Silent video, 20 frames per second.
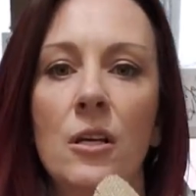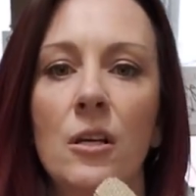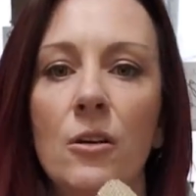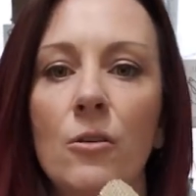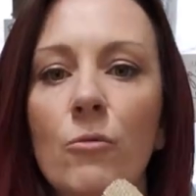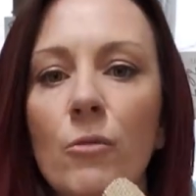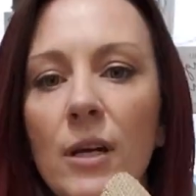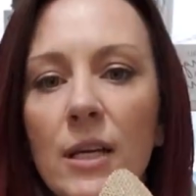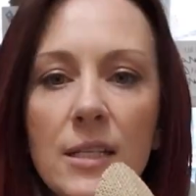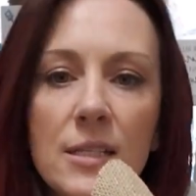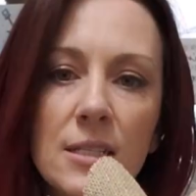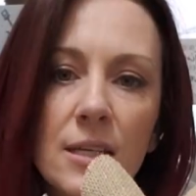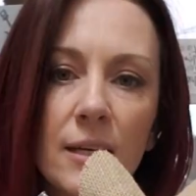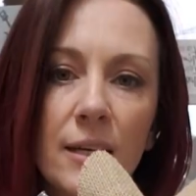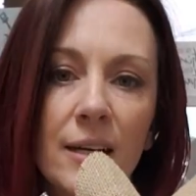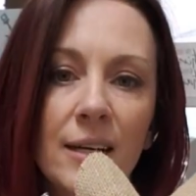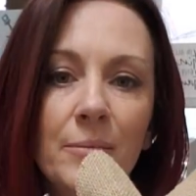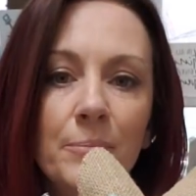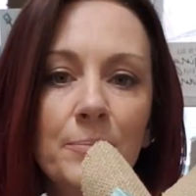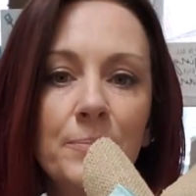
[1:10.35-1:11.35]
right side
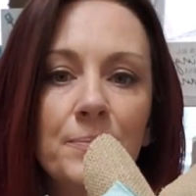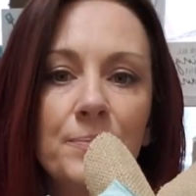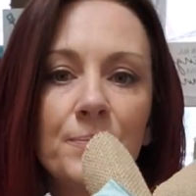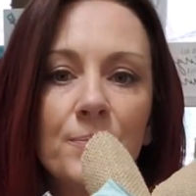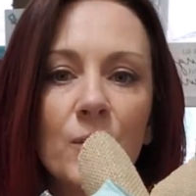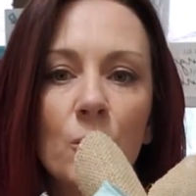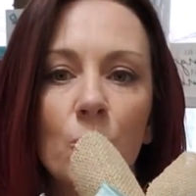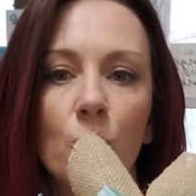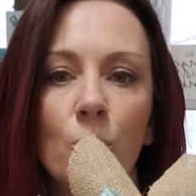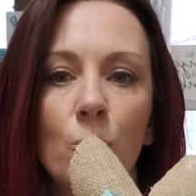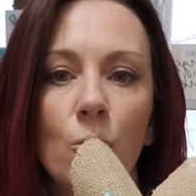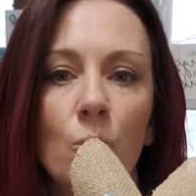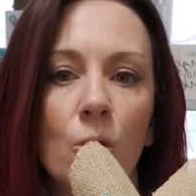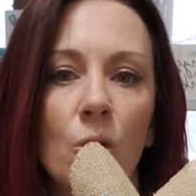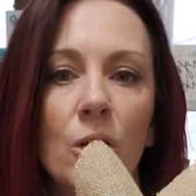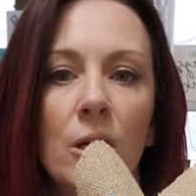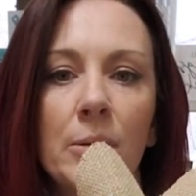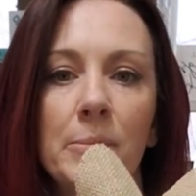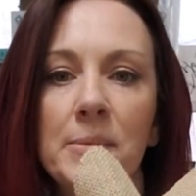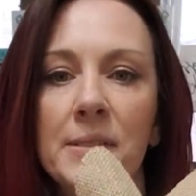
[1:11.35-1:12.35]
up
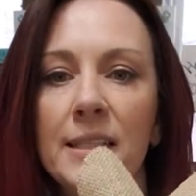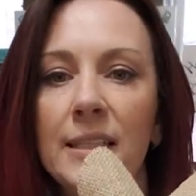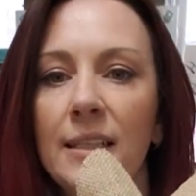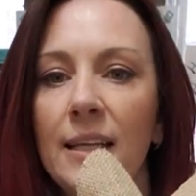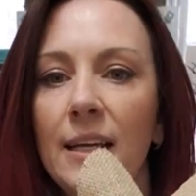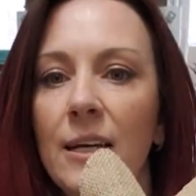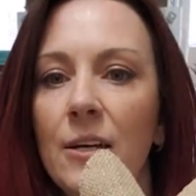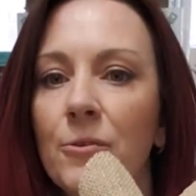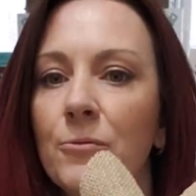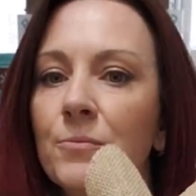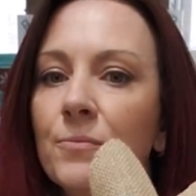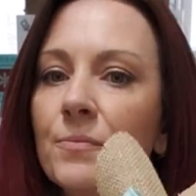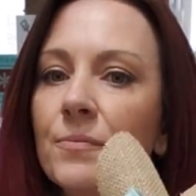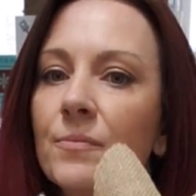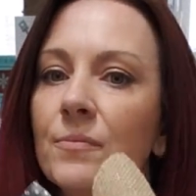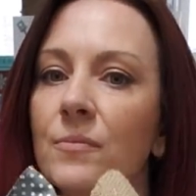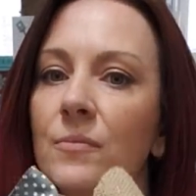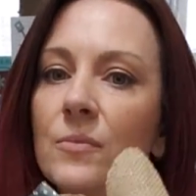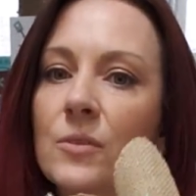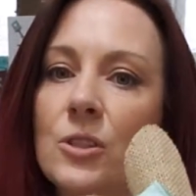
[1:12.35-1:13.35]
or upside down.
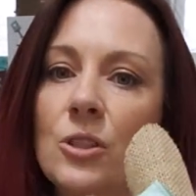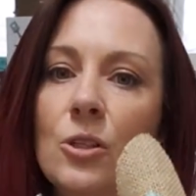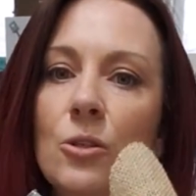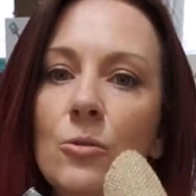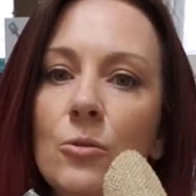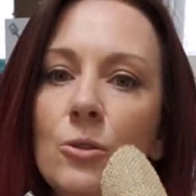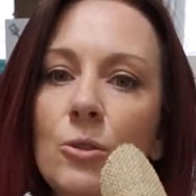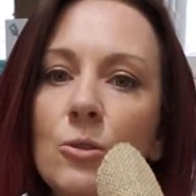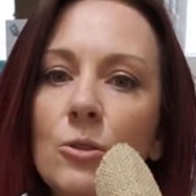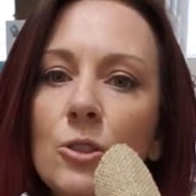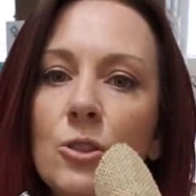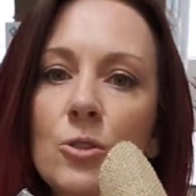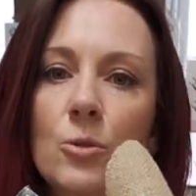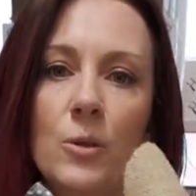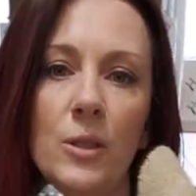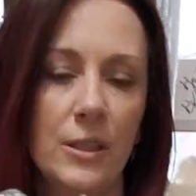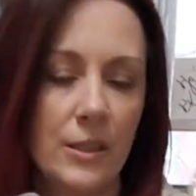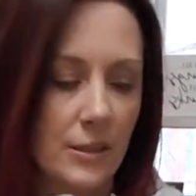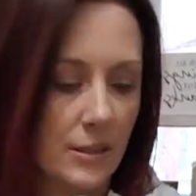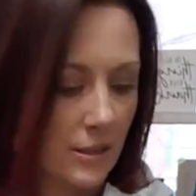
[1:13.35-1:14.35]
So your
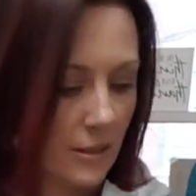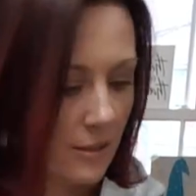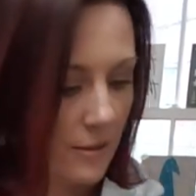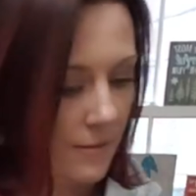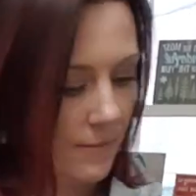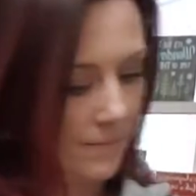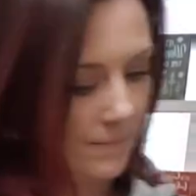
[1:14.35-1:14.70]
choice.